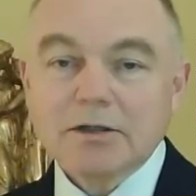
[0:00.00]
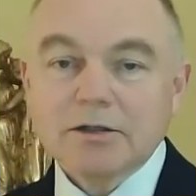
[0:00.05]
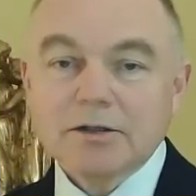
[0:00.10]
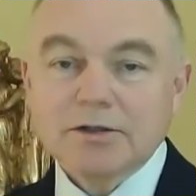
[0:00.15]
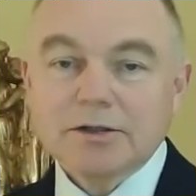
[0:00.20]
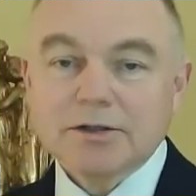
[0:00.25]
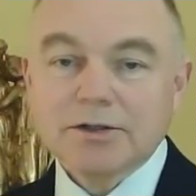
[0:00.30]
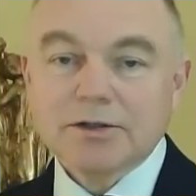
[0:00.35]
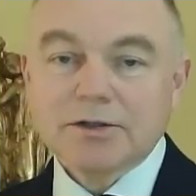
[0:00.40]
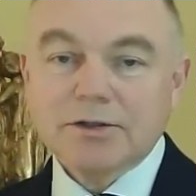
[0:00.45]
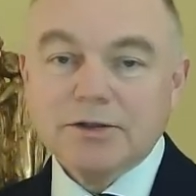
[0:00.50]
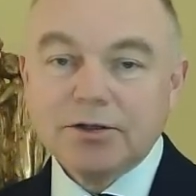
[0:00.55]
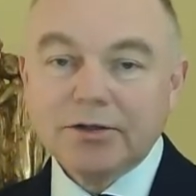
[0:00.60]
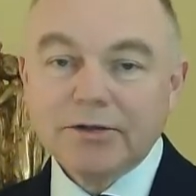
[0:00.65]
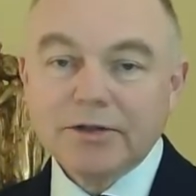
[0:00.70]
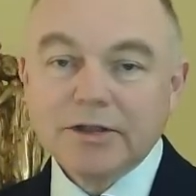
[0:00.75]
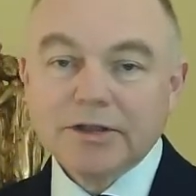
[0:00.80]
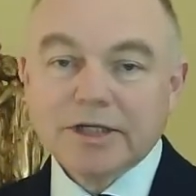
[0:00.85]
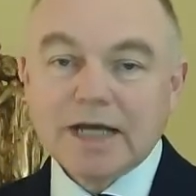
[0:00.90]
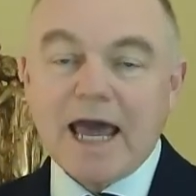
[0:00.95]

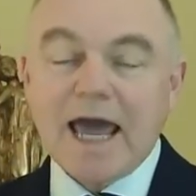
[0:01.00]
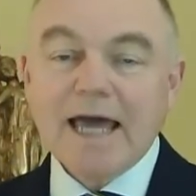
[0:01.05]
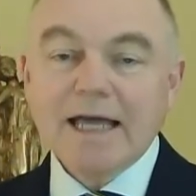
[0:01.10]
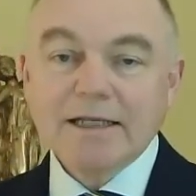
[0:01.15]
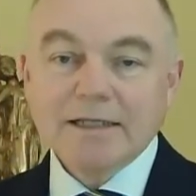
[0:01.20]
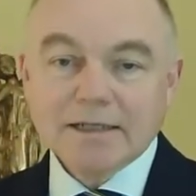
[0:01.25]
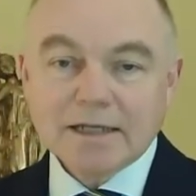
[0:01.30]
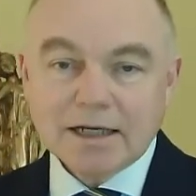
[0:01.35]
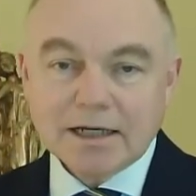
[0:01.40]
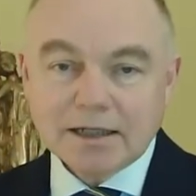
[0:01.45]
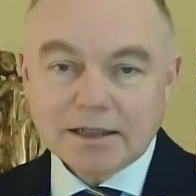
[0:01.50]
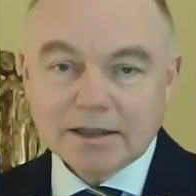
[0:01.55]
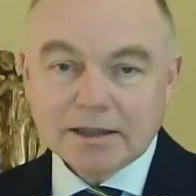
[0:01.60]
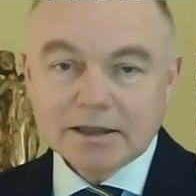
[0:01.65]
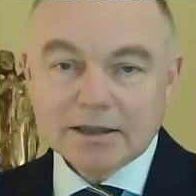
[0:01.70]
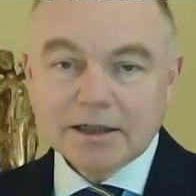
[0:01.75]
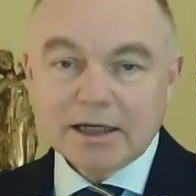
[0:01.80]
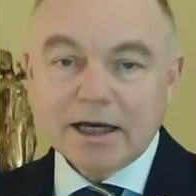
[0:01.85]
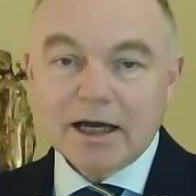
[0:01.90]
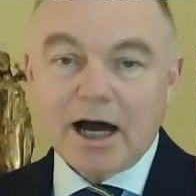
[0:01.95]
Students enter
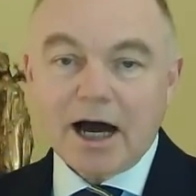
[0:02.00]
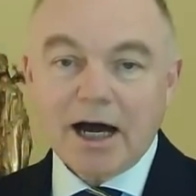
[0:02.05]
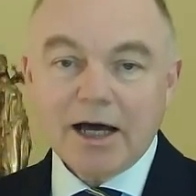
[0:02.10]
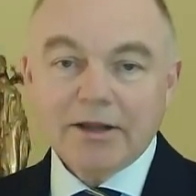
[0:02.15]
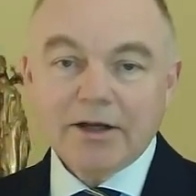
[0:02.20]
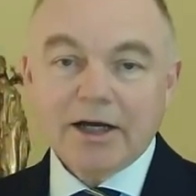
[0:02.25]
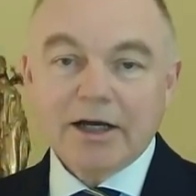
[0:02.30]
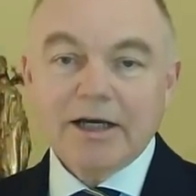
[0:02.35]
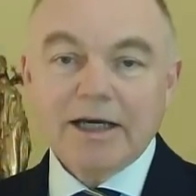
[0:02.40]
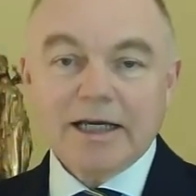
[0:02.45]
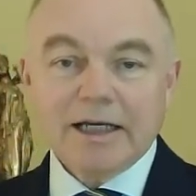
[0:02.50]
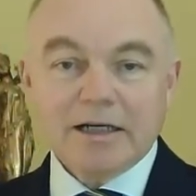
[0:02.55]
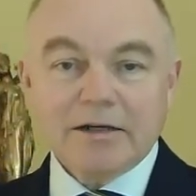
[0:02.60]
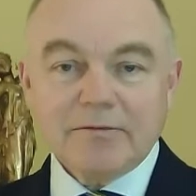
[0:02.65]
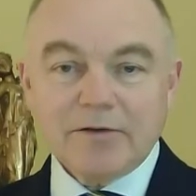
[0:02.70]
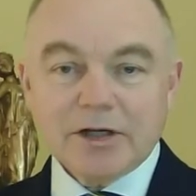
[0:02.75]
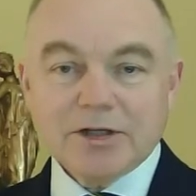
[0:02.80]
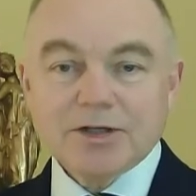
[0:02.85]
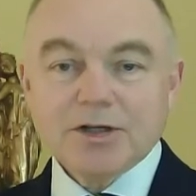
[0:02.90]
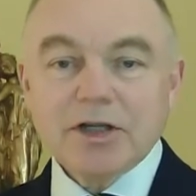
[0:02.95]
either
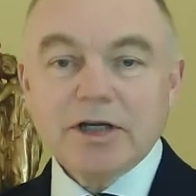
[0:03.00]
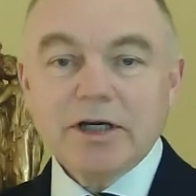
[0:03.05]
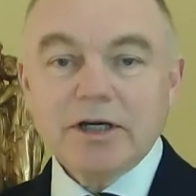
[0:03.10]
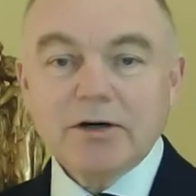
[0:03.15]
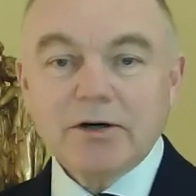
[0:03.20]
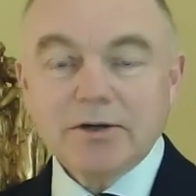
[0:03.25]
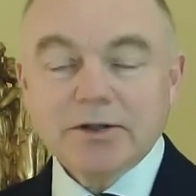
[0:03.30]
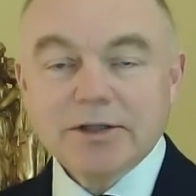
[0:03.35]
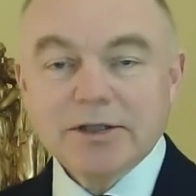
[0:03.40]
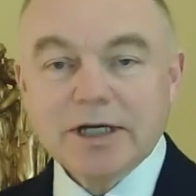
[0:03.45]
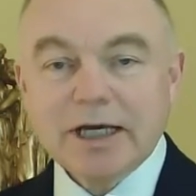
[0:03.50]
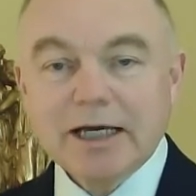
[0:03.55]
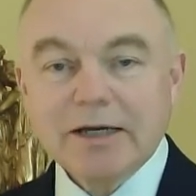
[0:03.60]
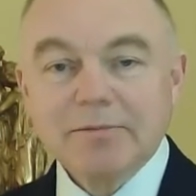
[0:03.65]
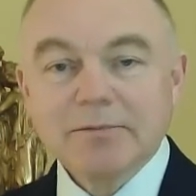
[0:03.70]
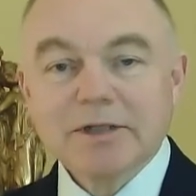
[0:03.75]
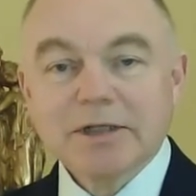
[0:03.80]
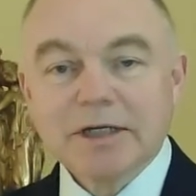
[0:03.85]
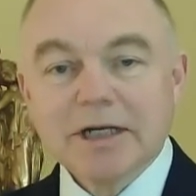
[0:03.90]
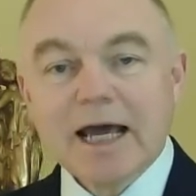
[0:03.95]
individually or
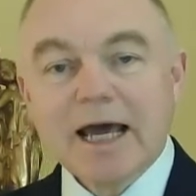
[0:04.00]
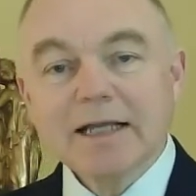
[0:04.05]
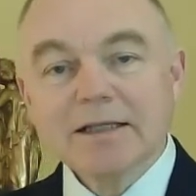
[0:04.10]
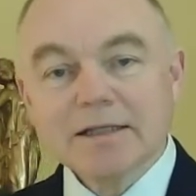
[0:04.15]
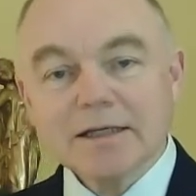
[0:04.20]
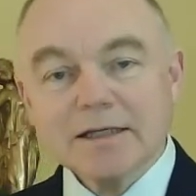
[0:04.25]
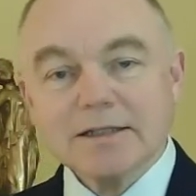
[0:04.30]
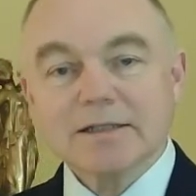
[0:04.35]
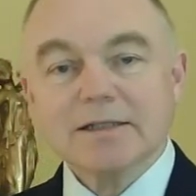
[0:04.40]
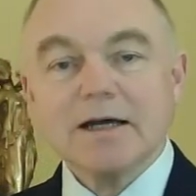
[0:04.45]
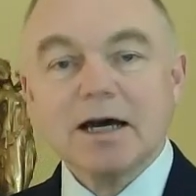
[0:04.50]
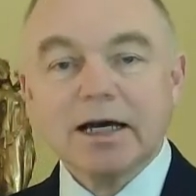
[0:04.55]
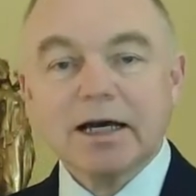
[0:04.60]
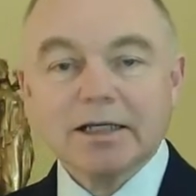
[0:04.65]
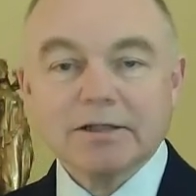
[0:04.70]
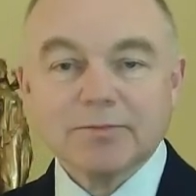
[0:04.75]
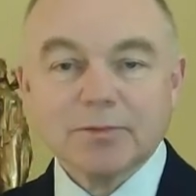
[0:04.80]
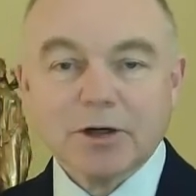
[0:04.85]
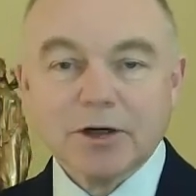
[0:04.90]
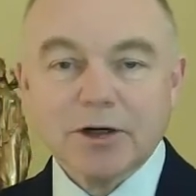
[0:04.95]
teams and enter
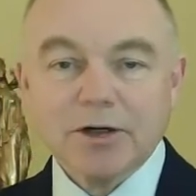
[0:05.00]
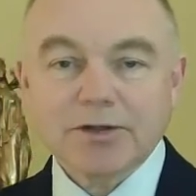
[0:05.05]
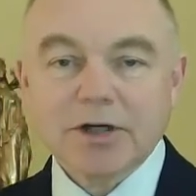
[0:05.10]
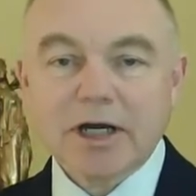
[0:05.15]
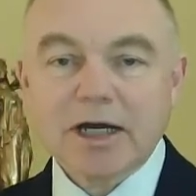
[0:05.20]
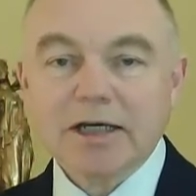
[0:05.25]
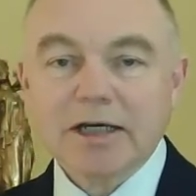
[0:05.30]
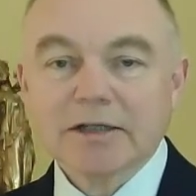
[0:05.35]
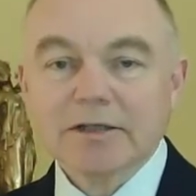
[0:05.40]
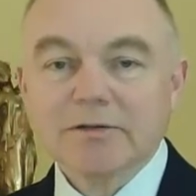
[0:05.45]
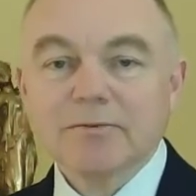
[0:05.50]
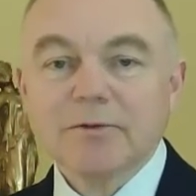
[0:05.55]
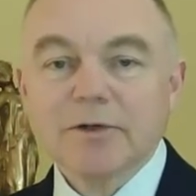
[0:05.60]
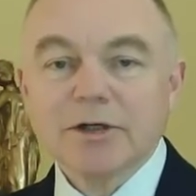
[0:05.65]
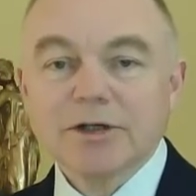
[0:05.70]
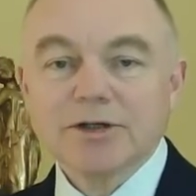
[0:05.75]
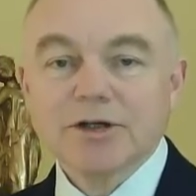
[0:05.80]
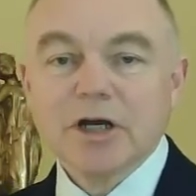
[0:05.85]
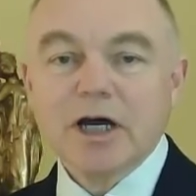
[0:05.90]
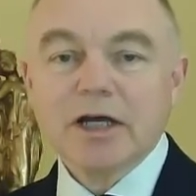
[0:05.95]
science projects,
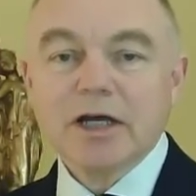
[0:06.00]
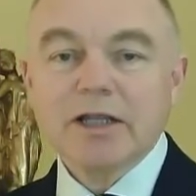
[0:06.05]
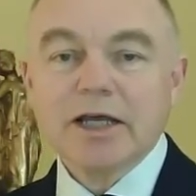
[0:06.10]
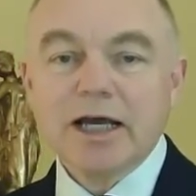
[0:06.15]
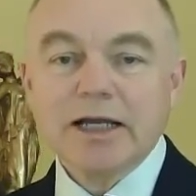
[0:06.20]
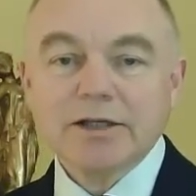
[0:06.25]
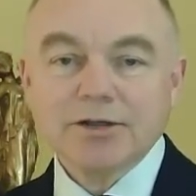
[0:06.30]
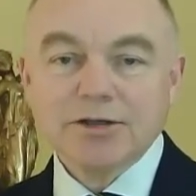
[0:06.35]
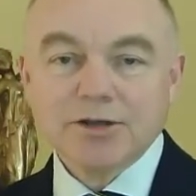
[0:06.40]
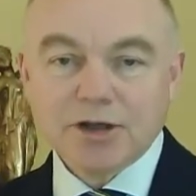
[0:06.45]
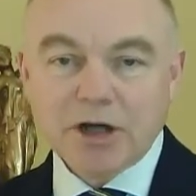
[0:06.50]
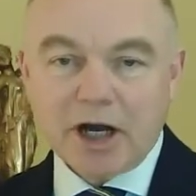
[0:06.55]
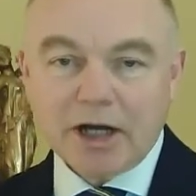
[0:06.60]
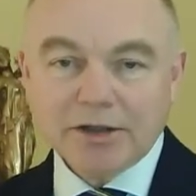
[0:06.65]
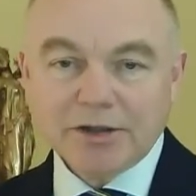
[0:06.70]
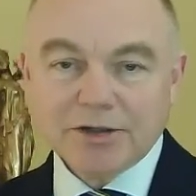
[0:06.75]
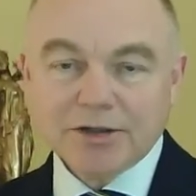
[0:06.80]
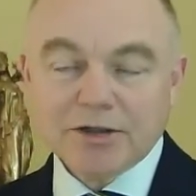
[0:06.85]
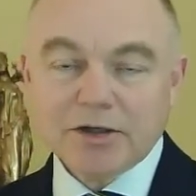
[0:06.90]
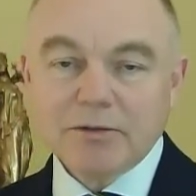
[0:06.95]
which are then
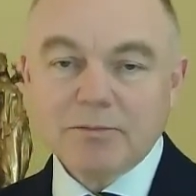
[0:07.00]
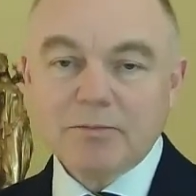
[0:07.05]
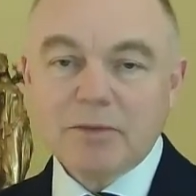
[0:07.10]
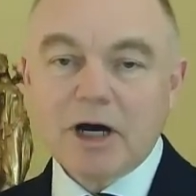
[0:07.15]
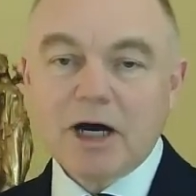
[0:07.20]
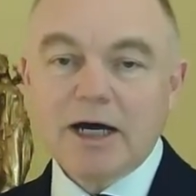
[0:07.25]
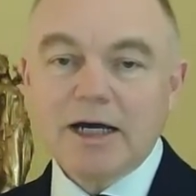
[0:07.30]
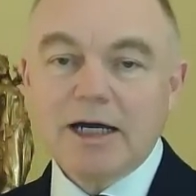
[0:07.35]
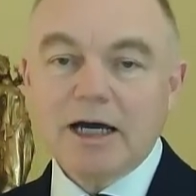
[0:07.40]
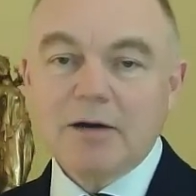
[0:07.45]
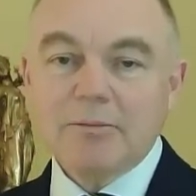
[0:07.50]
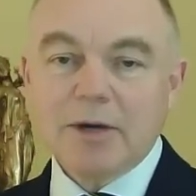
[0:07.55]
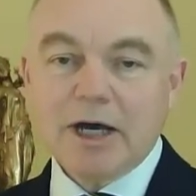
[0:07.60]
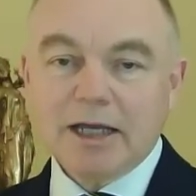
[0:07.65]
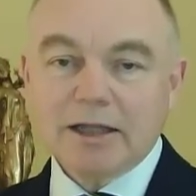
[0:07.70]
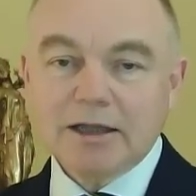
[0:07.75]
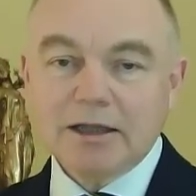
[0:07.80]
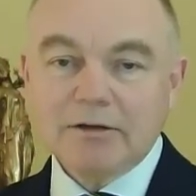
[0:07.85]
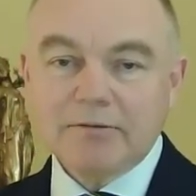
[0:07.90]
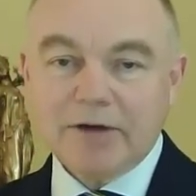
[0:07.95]
judged by a
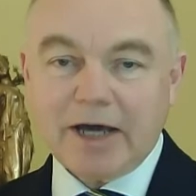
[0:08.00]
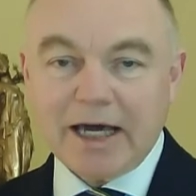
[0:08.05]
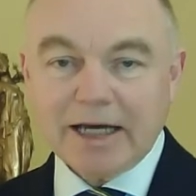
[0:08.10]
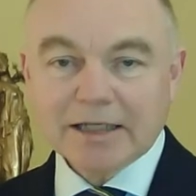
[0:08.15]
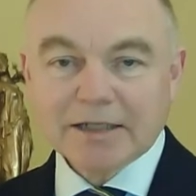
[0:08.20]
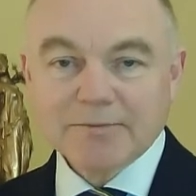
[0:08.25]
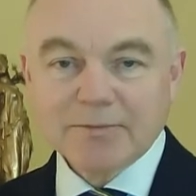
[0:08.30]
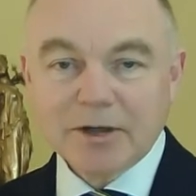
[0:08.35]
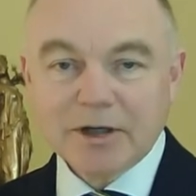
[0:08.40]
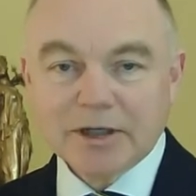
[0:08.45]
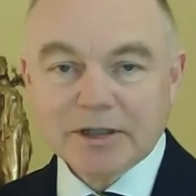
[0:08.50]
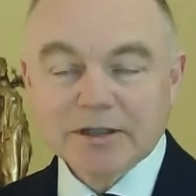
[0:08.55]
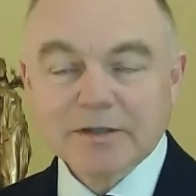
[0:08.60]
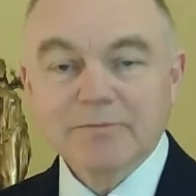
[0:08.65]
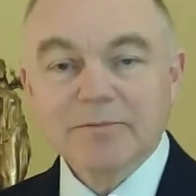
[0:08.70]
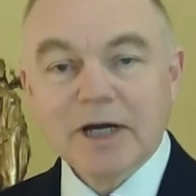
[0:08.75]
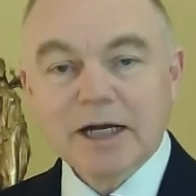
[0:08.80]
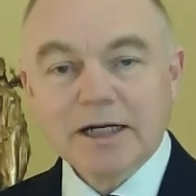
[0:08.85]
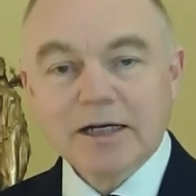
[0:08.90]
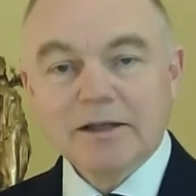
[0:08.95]
panel of experts,
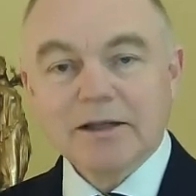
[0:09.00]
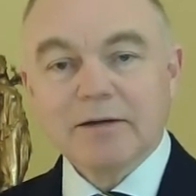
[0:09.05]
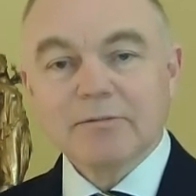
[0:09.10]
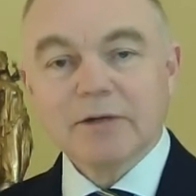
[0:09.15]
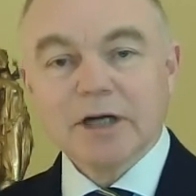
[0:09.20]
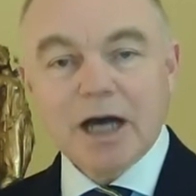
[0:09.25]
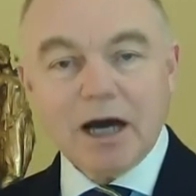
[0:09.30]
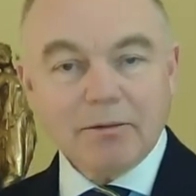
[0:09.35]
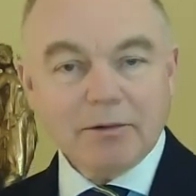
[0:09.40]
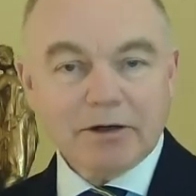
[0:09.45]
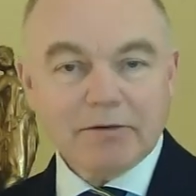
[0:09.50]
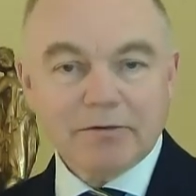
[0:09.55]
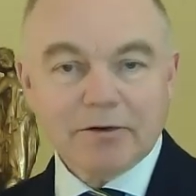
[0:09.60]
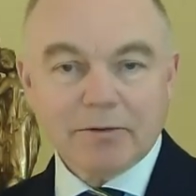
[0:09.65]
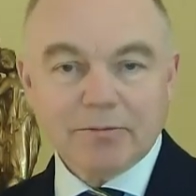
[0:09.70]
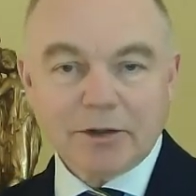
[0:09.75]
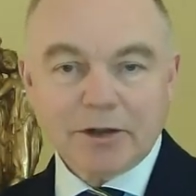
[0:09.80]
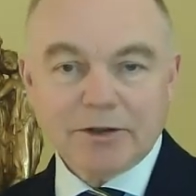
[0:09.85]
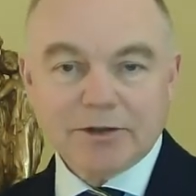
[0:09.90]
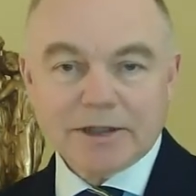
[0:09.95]
many of them coming
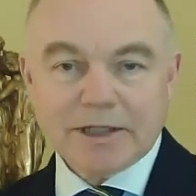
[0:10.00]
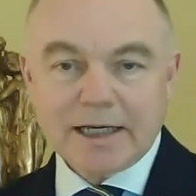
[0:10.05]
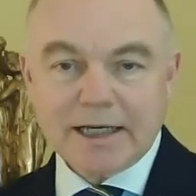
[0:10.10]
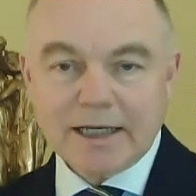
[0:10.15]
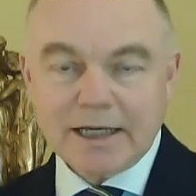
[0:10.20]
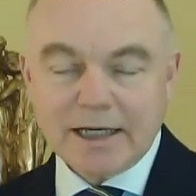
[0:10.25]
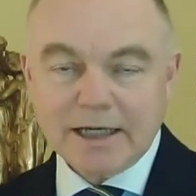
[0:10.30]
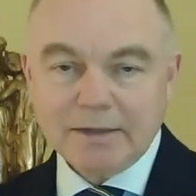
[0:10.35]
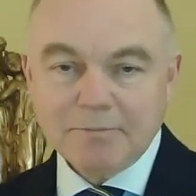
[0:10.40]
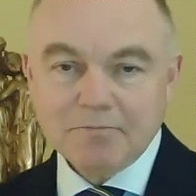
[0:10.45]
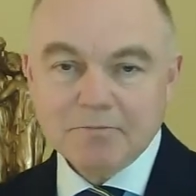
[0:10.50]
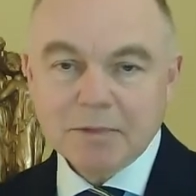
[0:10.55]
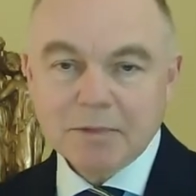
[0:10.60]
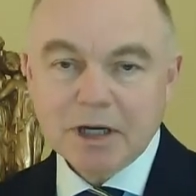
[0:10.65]
from UCD,